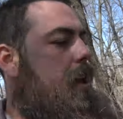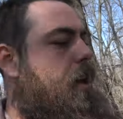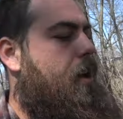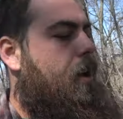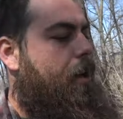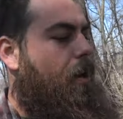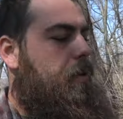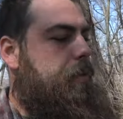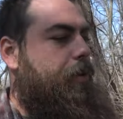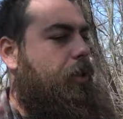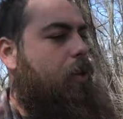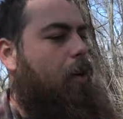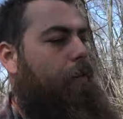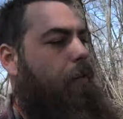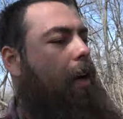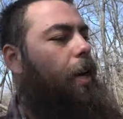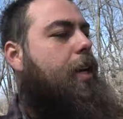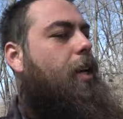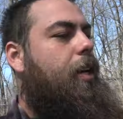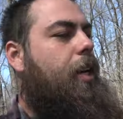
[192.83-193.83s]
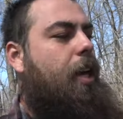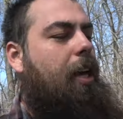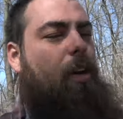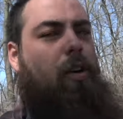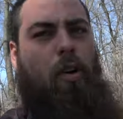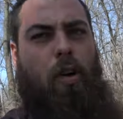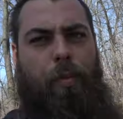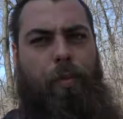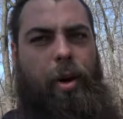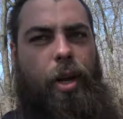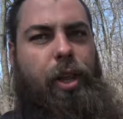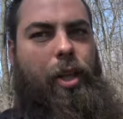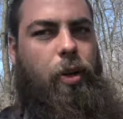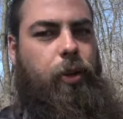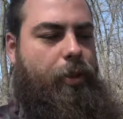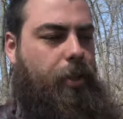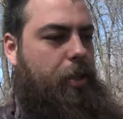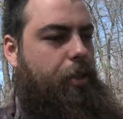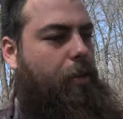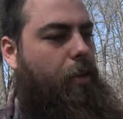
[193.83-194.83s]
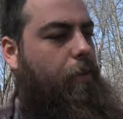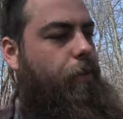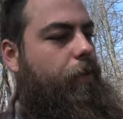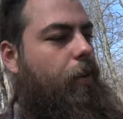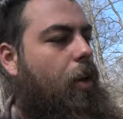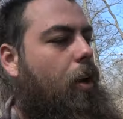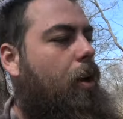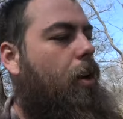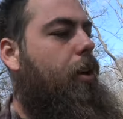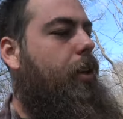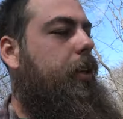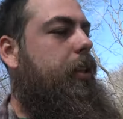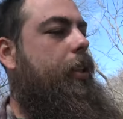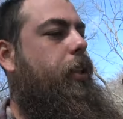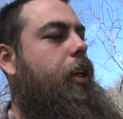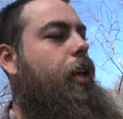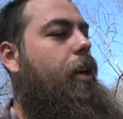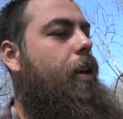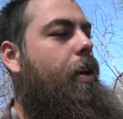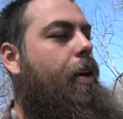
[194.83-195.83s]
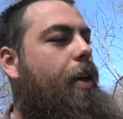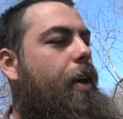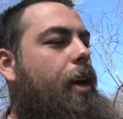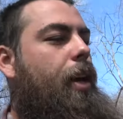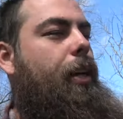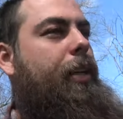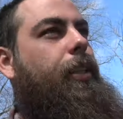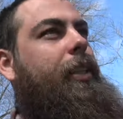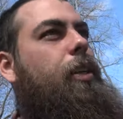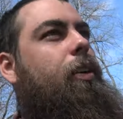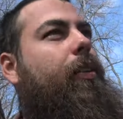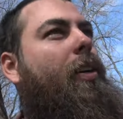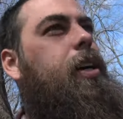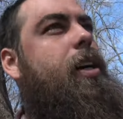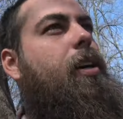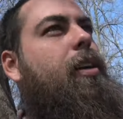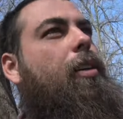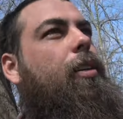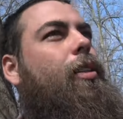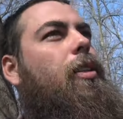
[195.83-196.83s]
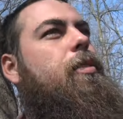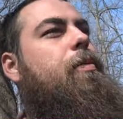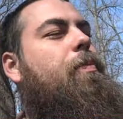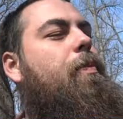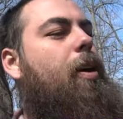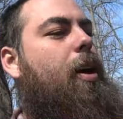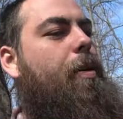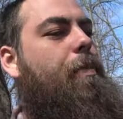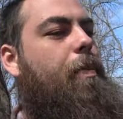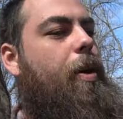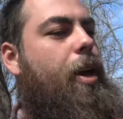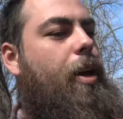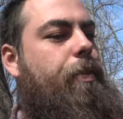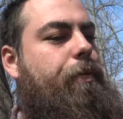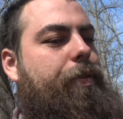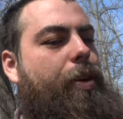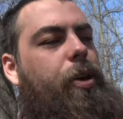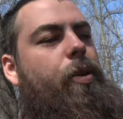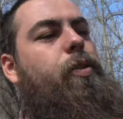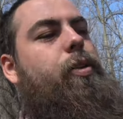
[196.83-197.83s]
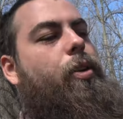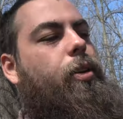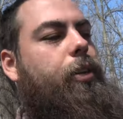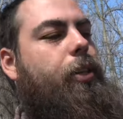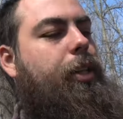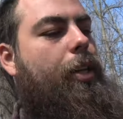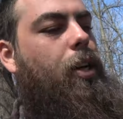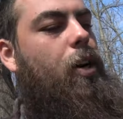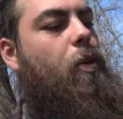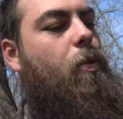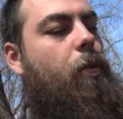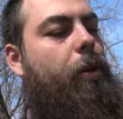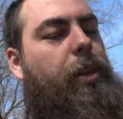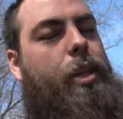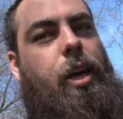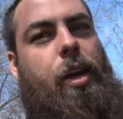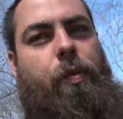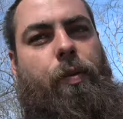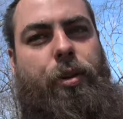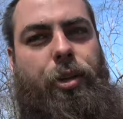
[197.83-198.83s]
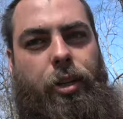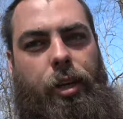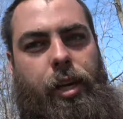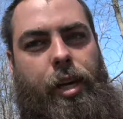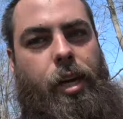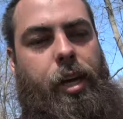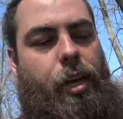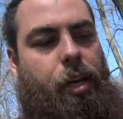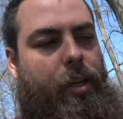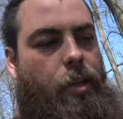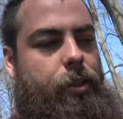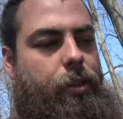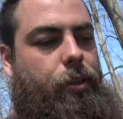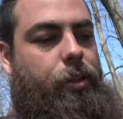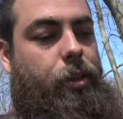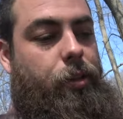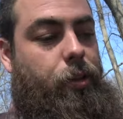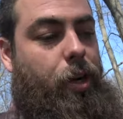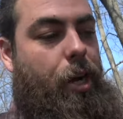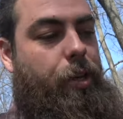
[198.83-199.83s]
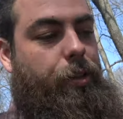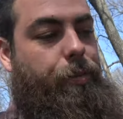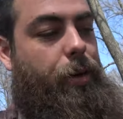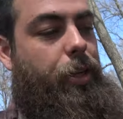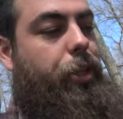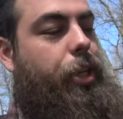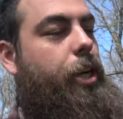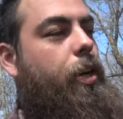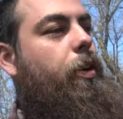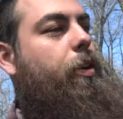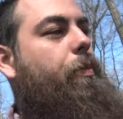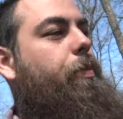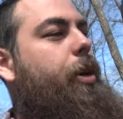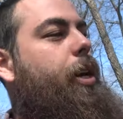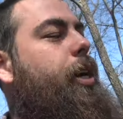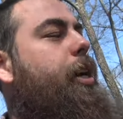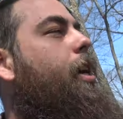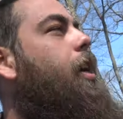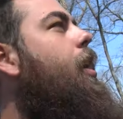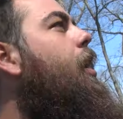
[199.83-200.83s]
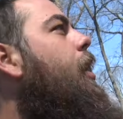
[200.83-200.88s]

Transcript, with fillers: So if I can incorporate those into vlogs, it still gives my main viewers, you know, what they originally subscribed to my channel to be.